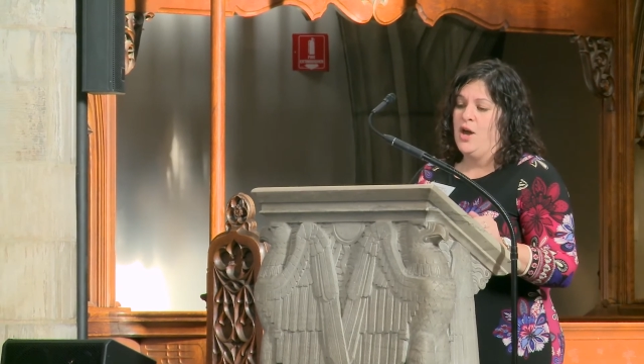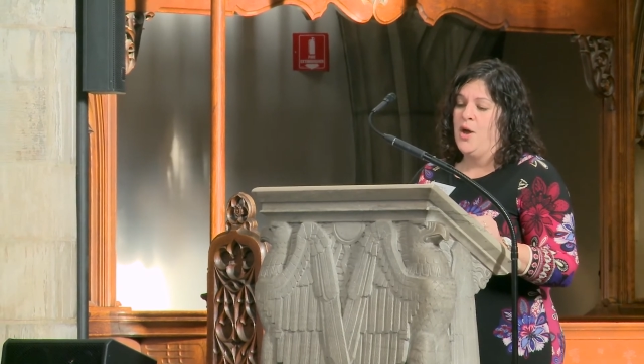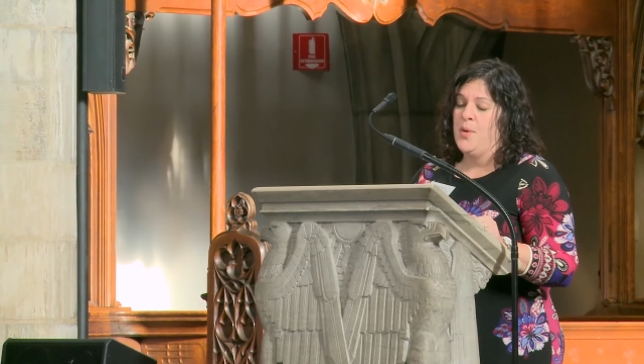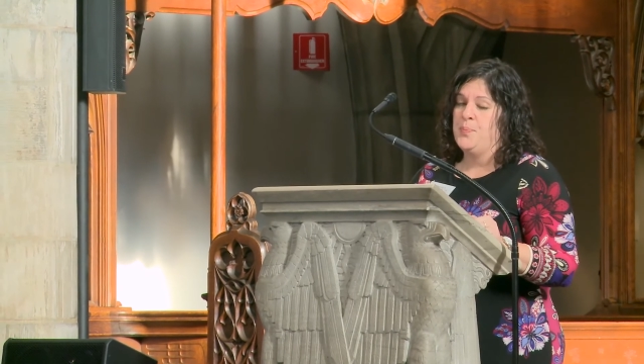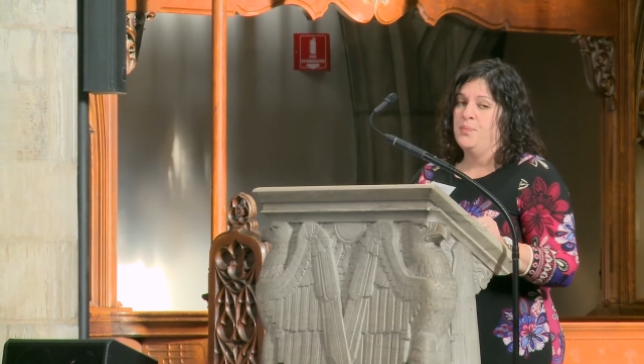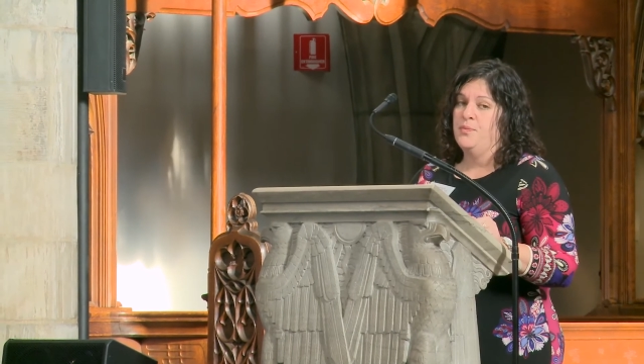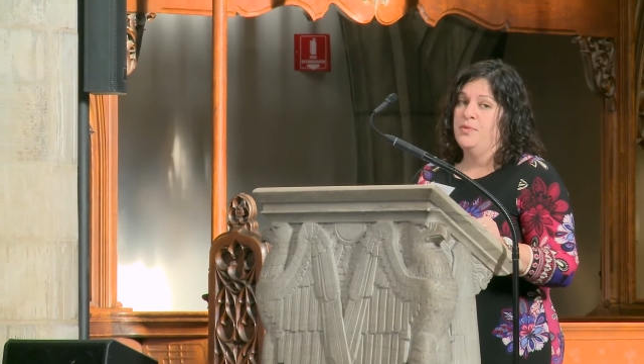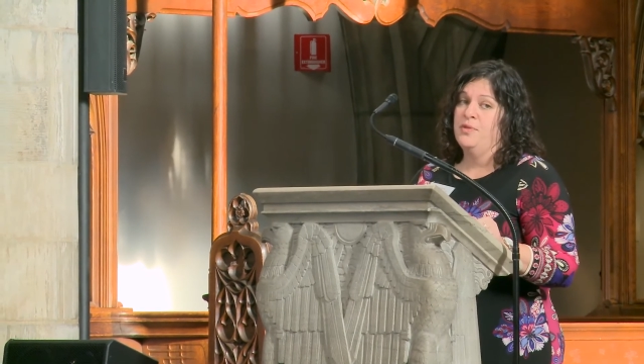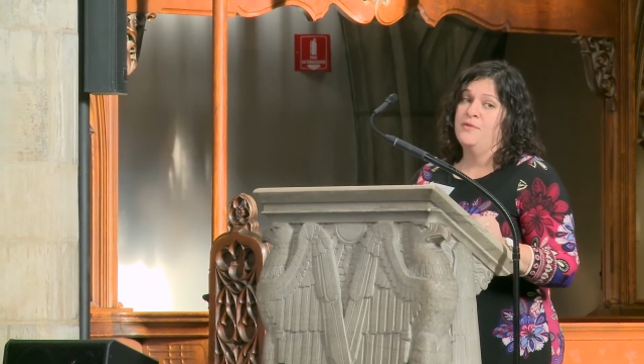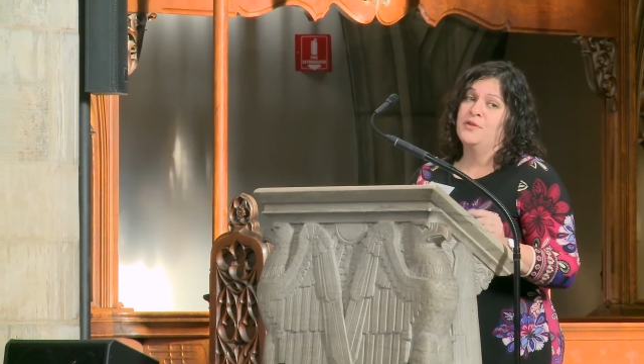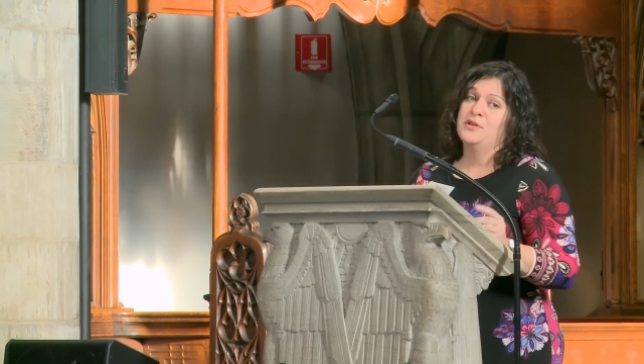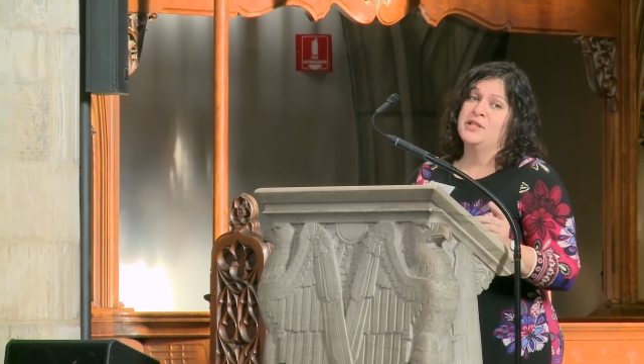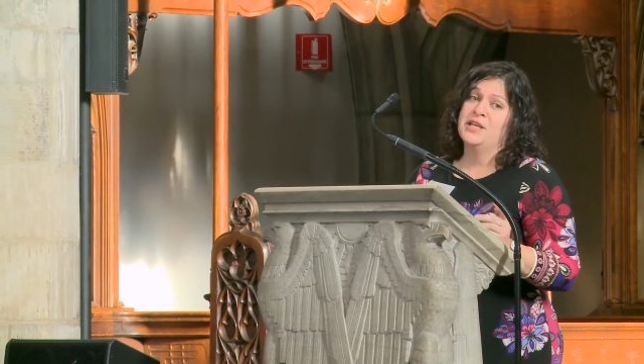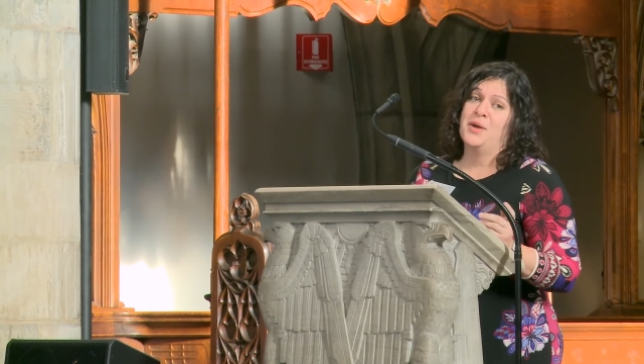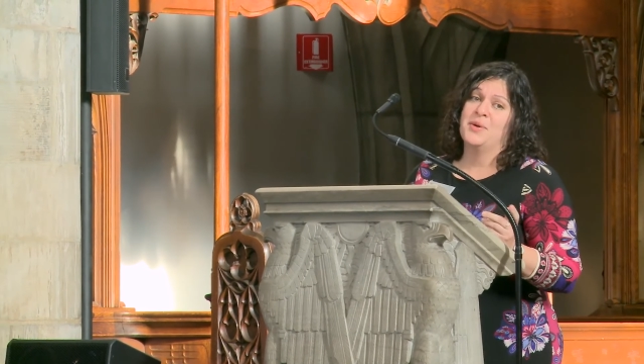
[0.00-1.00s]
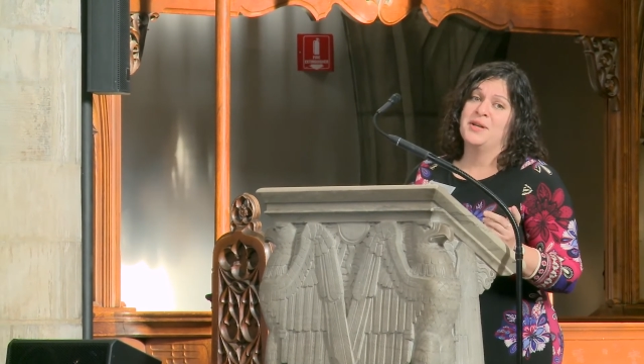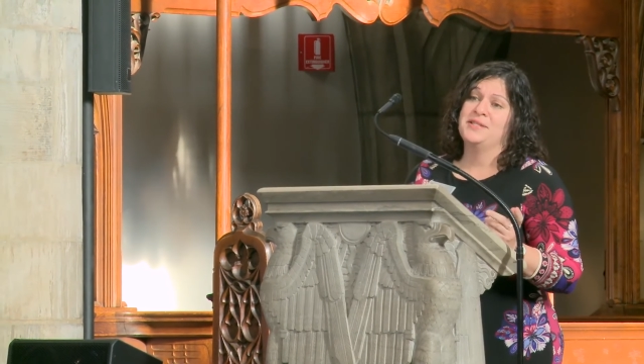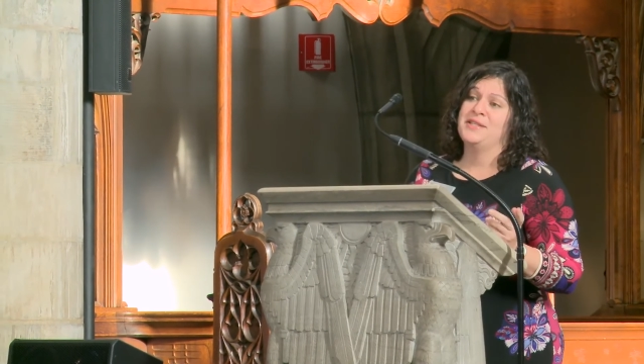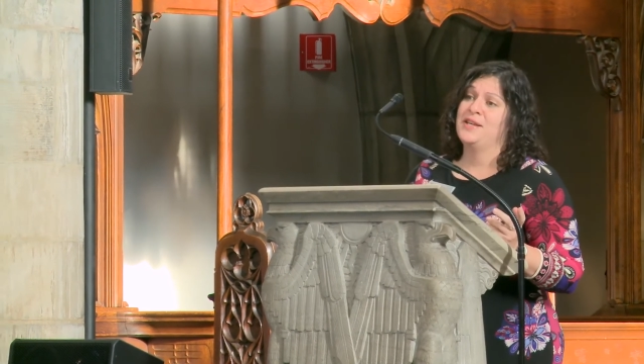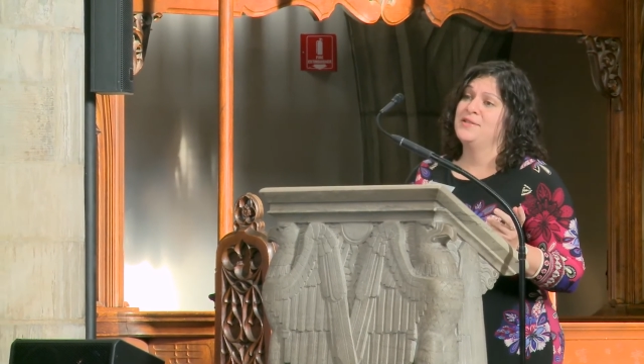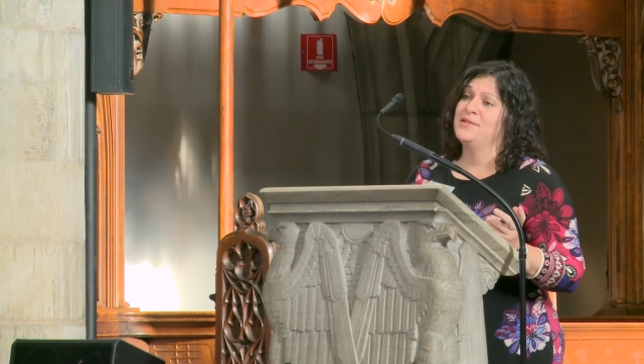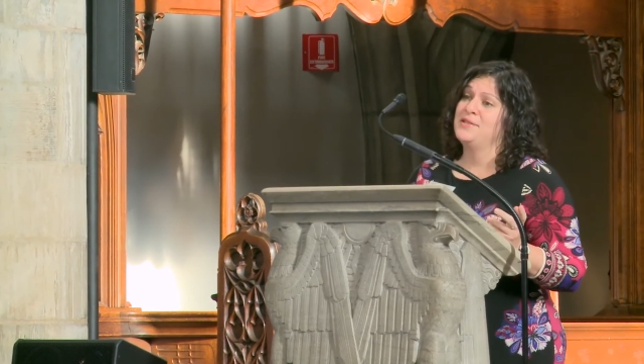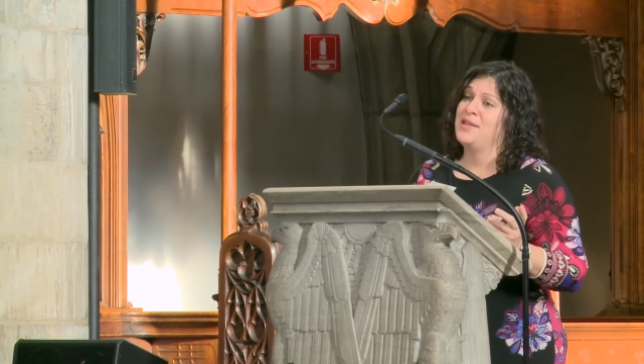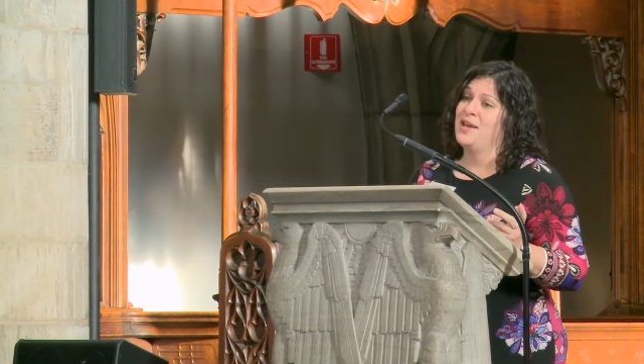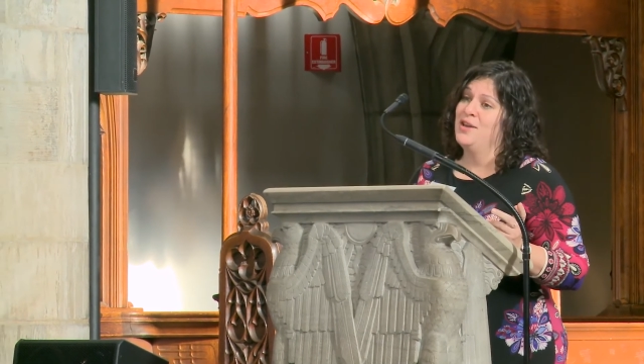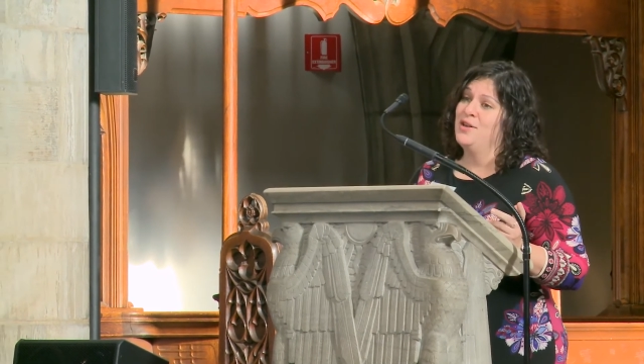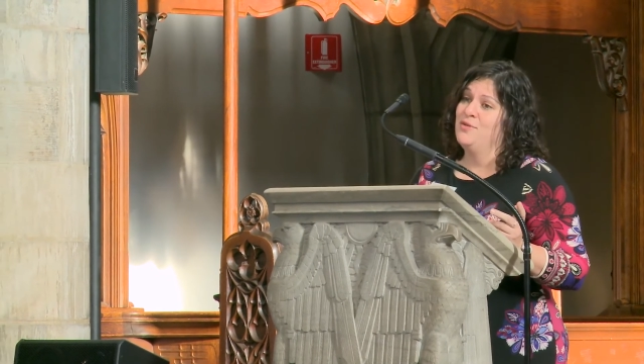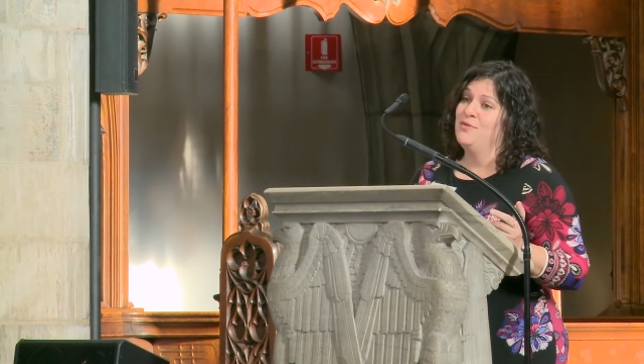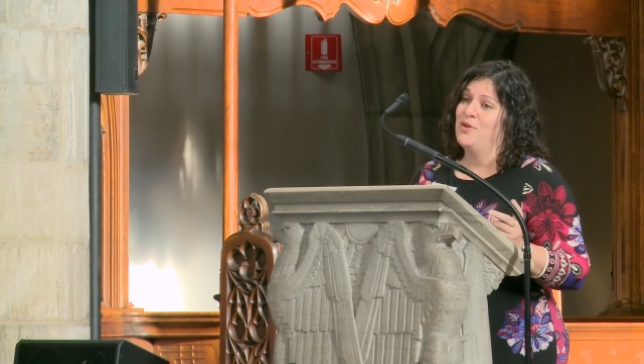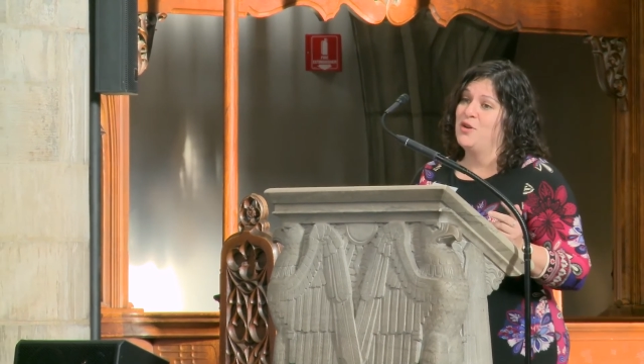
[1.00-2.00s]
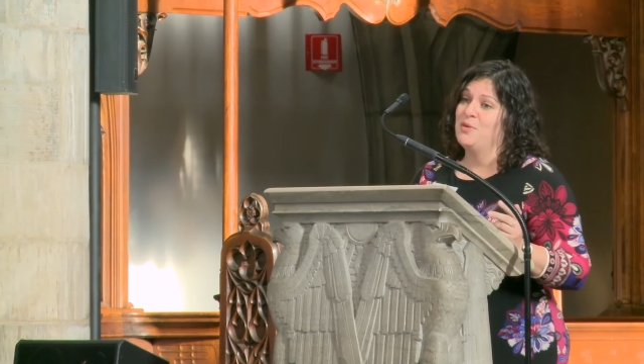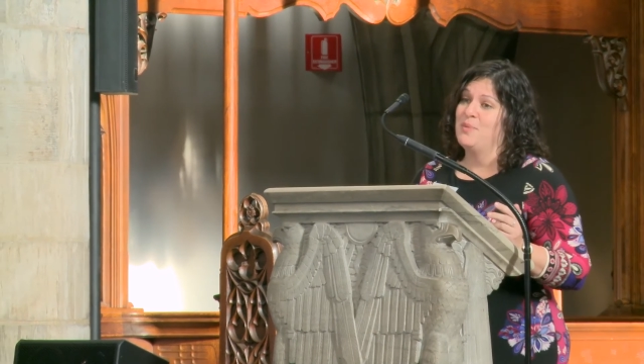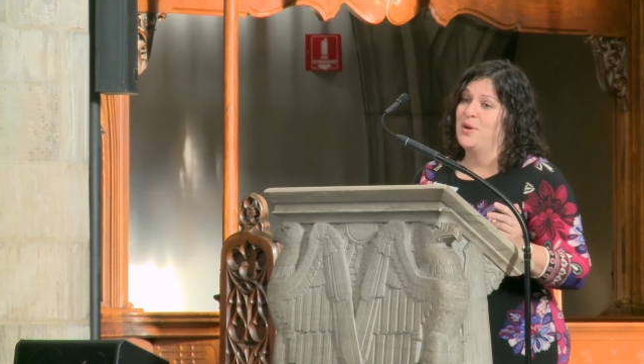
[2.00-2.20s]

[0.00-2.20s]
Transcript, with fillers: Um, first thing I want to say is thank you very